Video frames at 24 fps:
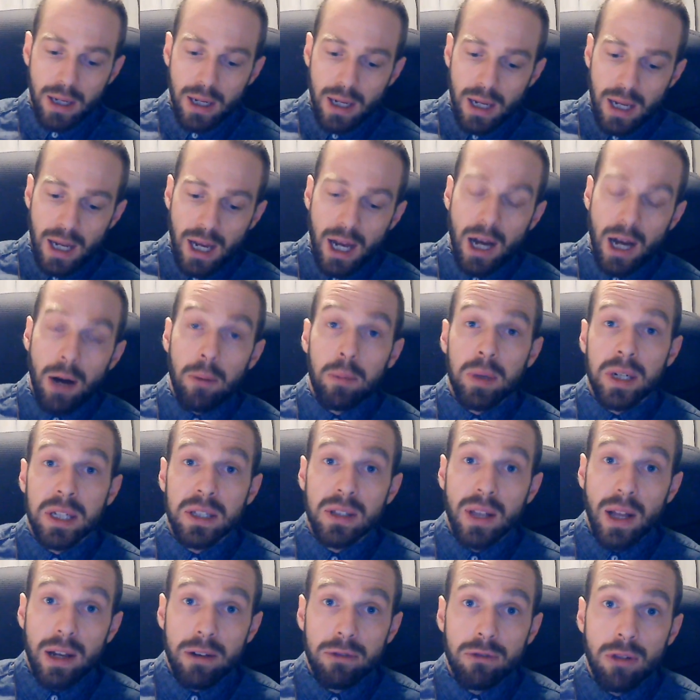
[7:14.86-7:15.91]
how many
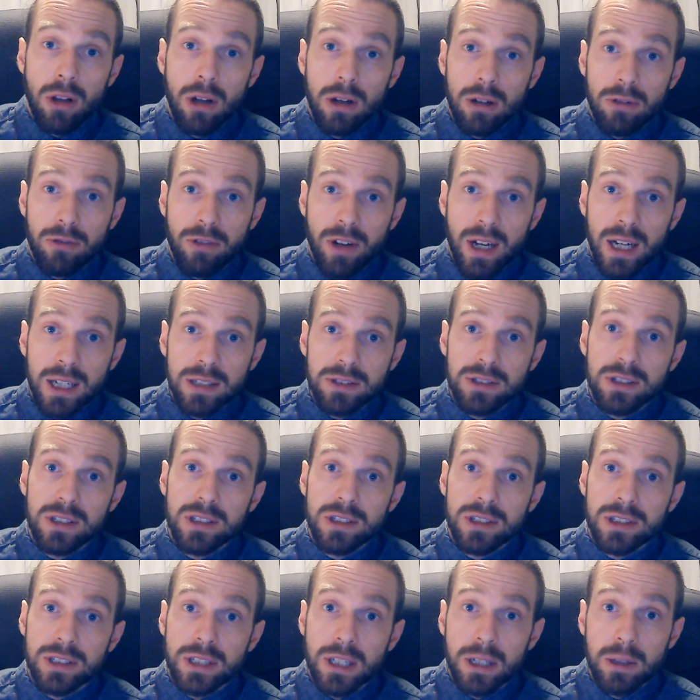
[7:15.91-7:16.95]
lifelong fans this
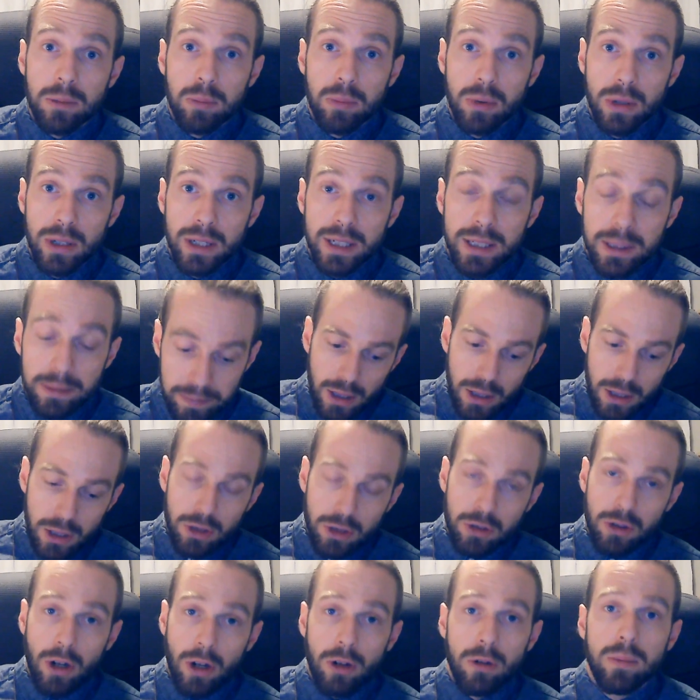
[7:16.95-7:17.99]
is going to bring.
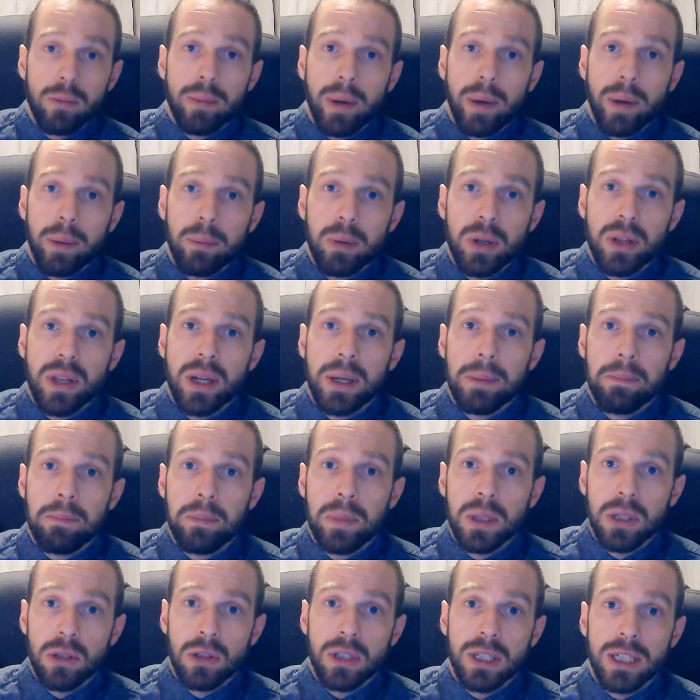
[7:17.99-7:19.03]
You got to remember that
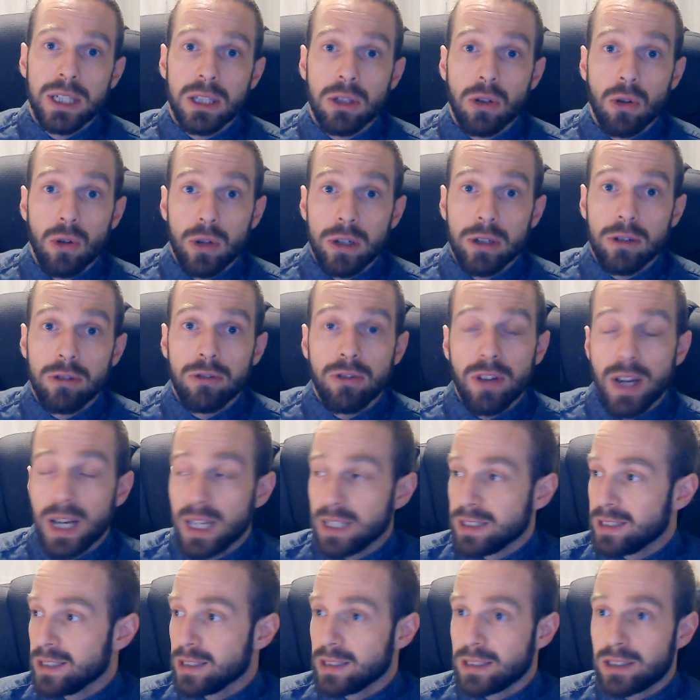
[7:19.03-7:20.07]
building loyal
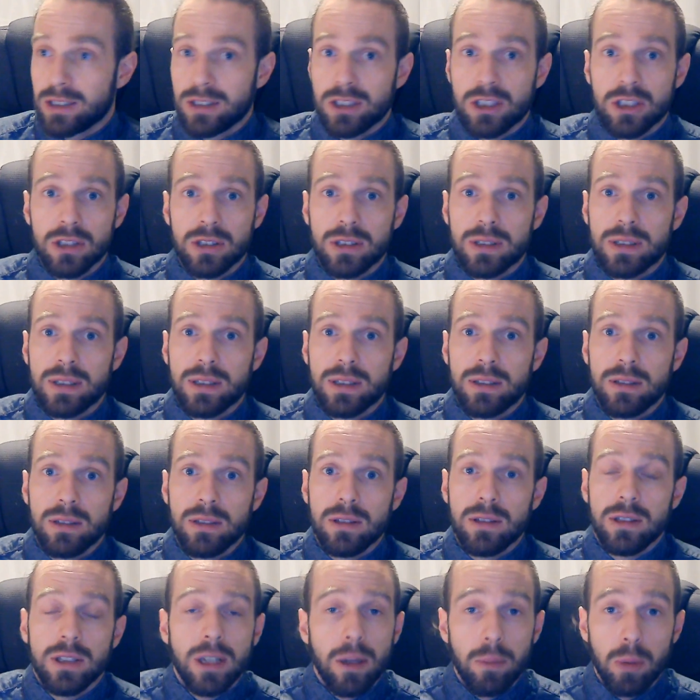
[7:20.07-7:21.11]
fans is just
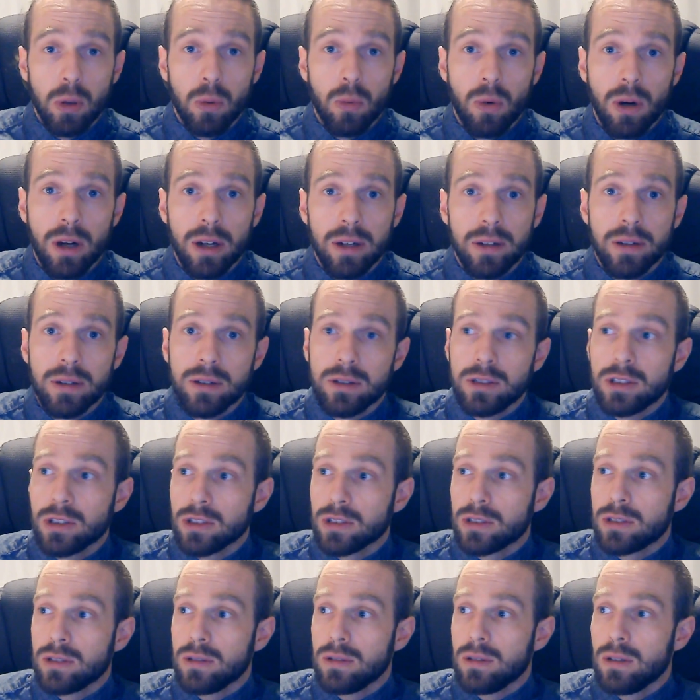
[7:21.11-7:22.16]
number one.
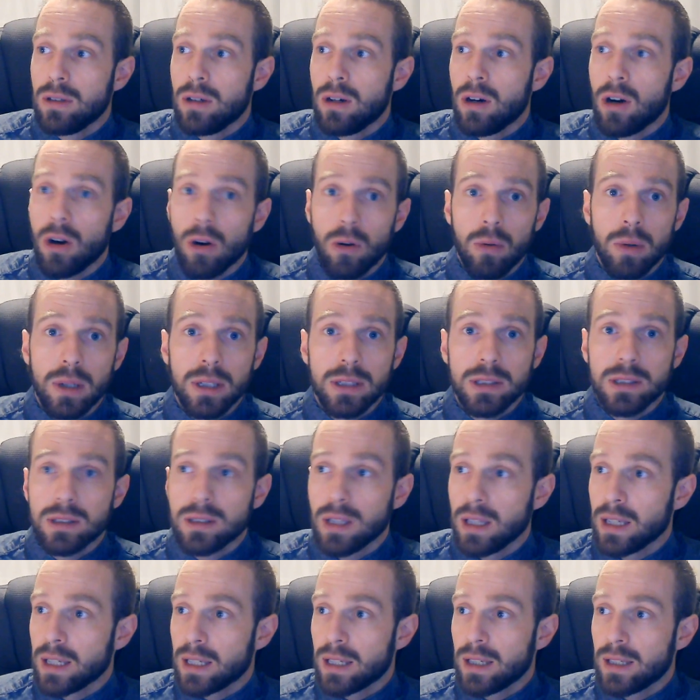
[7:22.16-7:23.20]
Just always
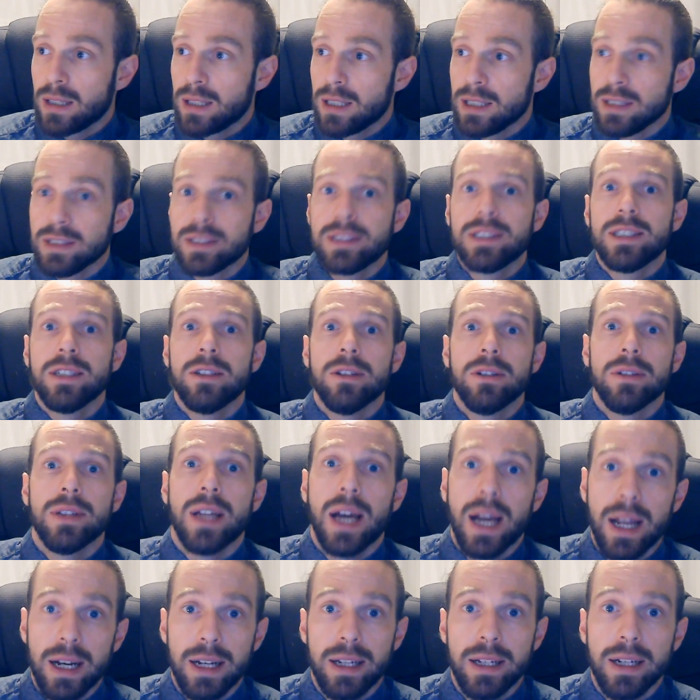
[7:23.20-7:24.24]
like consider
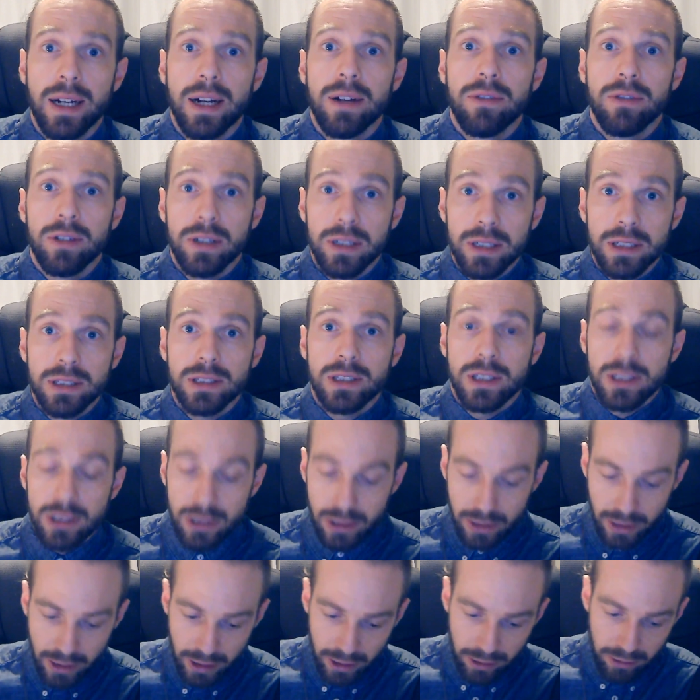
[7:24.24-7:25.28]
that in every
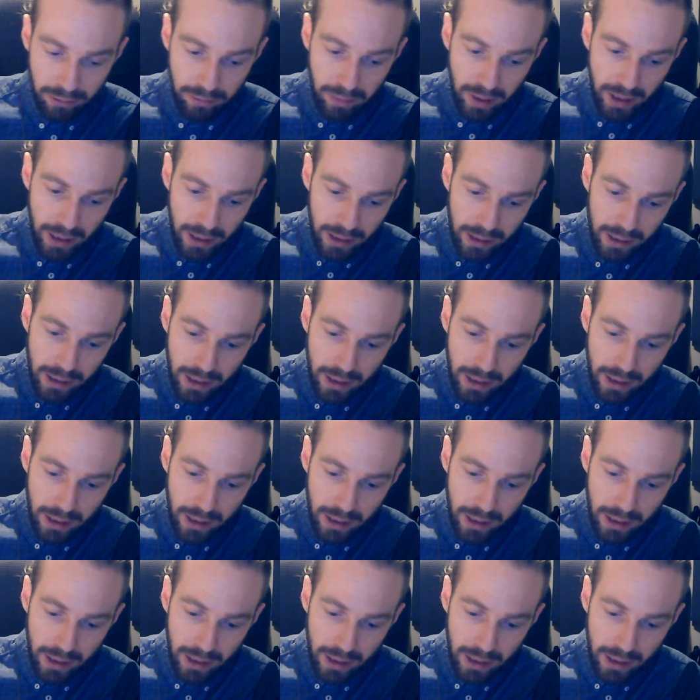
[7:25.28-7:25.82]
decision that you make.